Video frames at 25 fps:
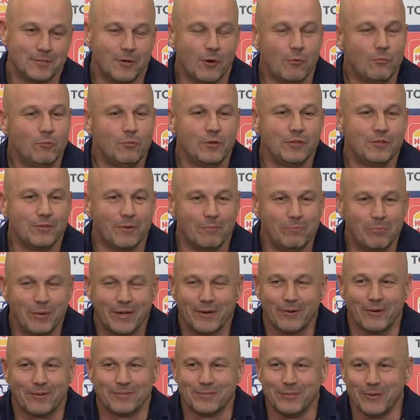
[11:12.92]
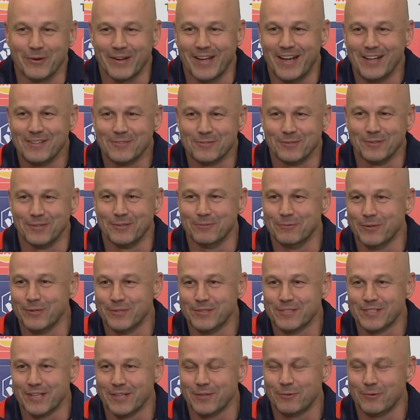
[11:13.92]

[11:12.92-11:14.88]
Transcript: So I'm better off not answering it, Bruce.